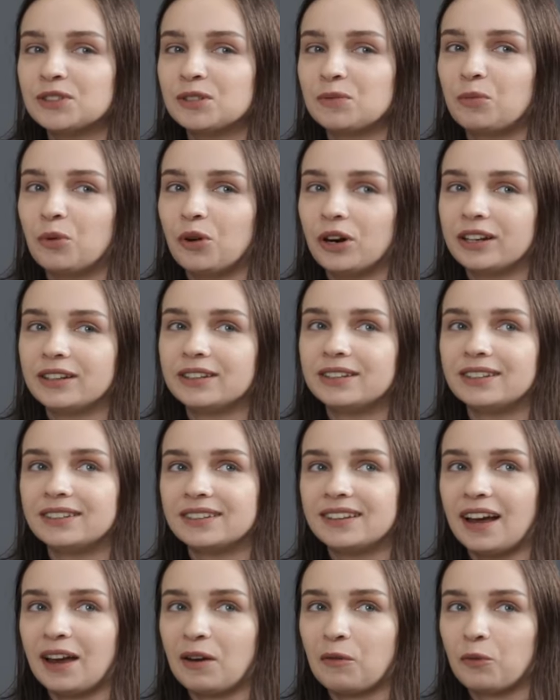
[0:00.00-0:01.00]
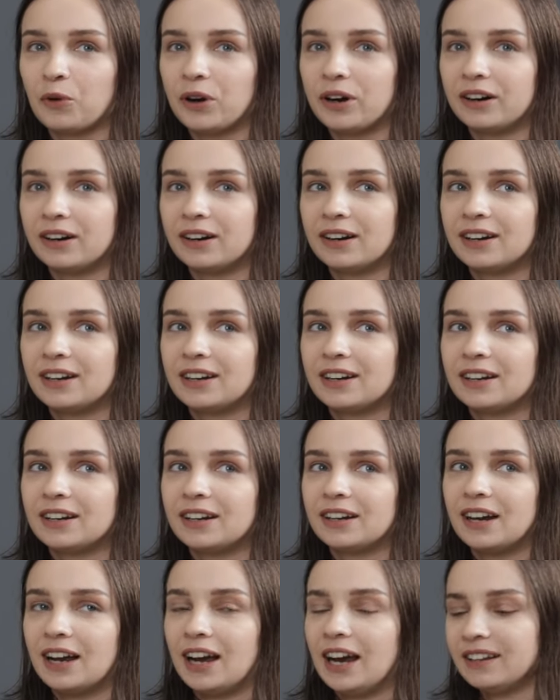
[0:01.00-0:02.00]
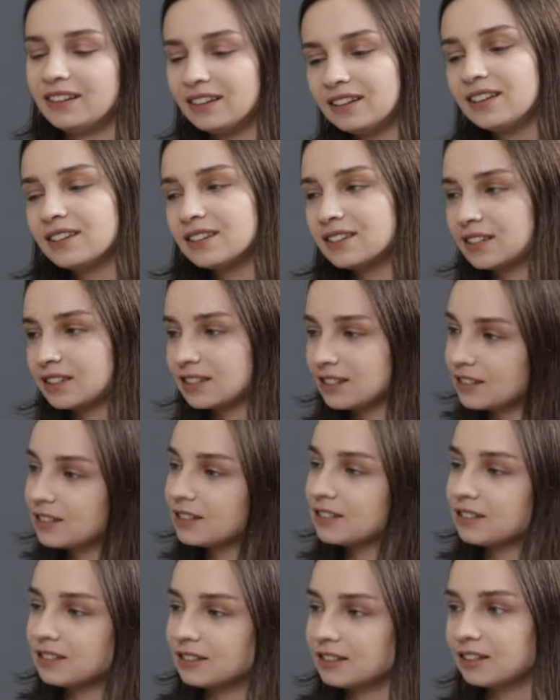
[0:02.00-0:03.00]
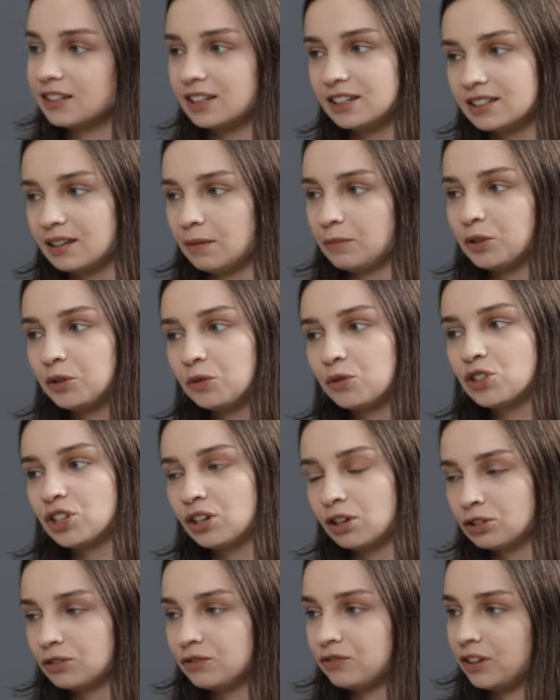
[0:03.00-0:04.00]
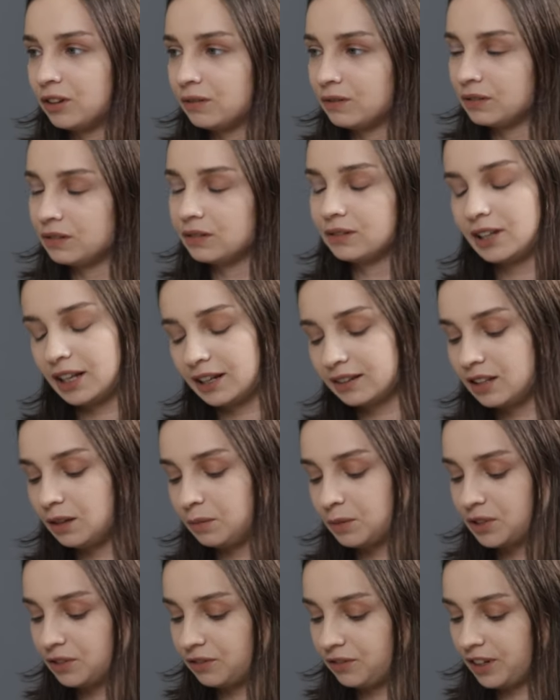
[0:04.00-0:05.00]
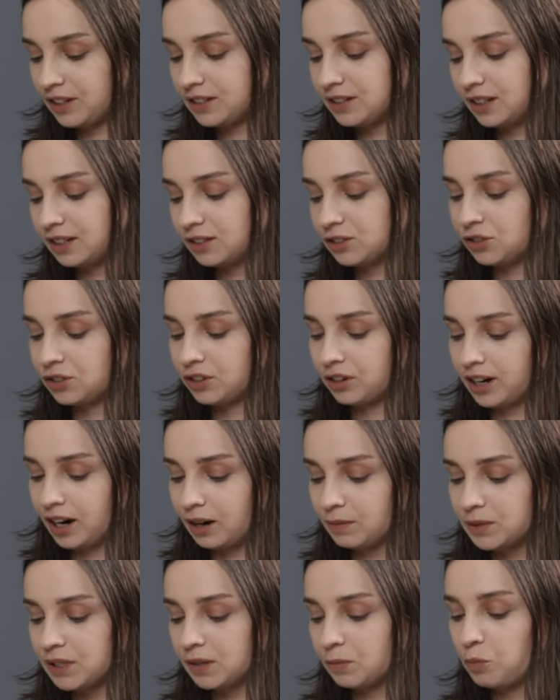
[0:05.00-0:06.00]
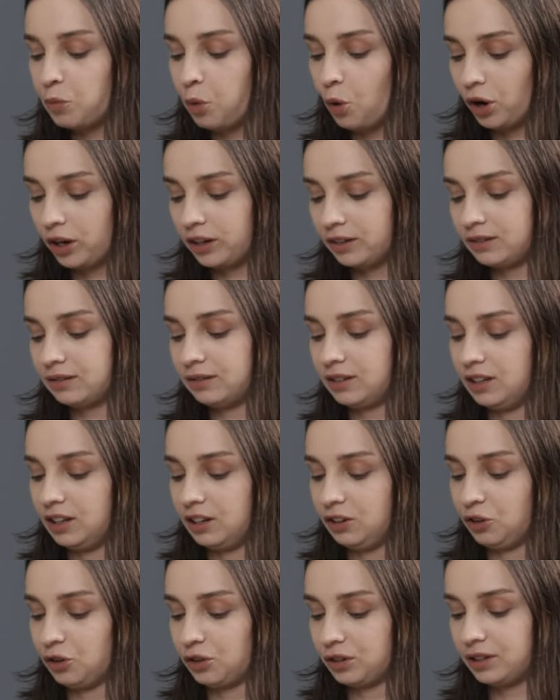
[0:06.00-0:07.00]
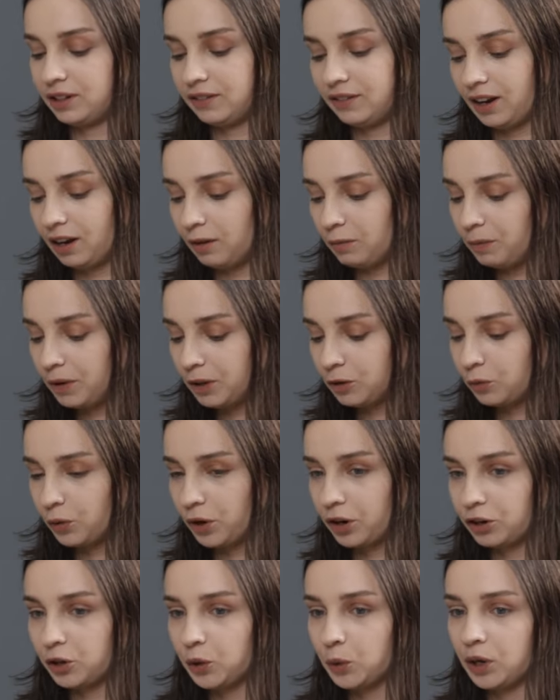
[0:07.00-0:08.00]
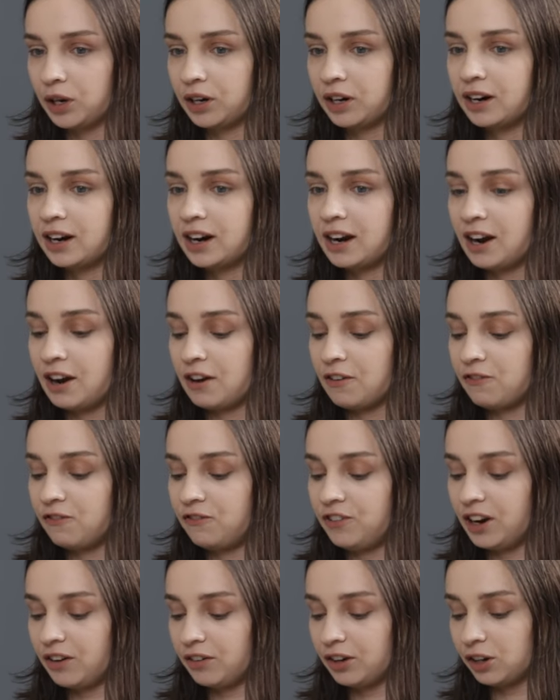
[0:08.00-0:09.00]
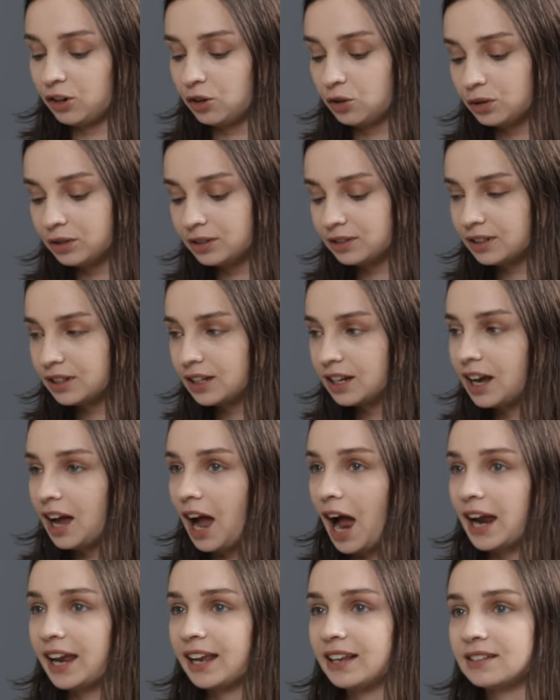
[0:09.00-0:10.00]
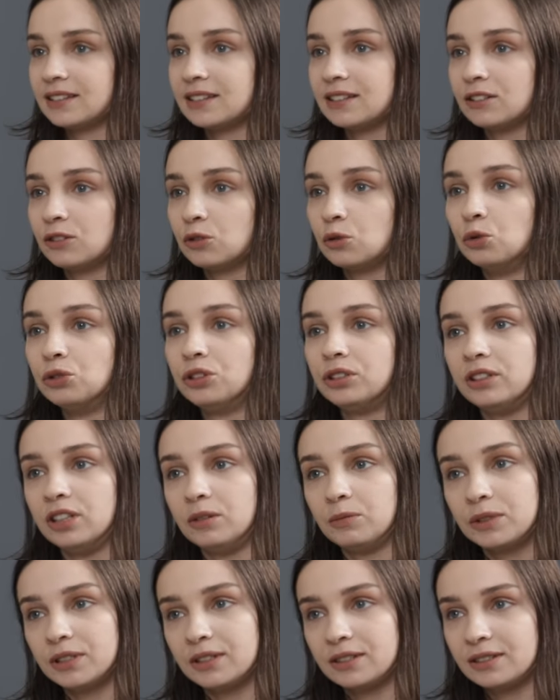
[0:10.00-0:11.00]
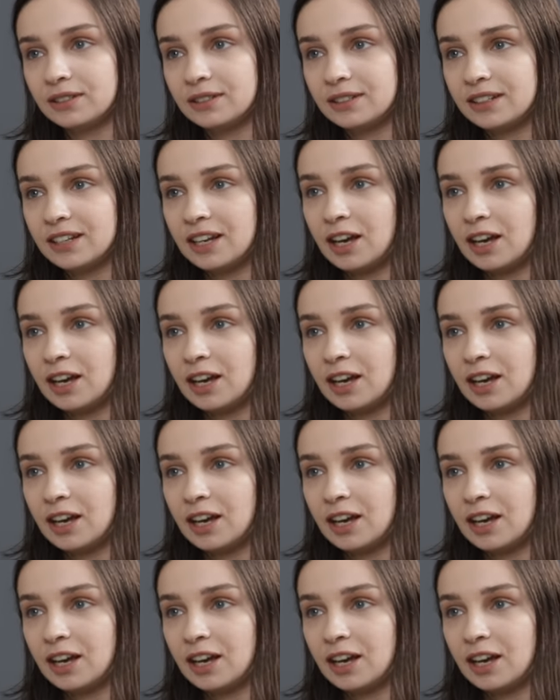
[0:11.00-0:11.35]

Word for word: this was a point in time where I think this is something which a lot of like teams are facing. So there comes a point in your development where you are very good against good teams.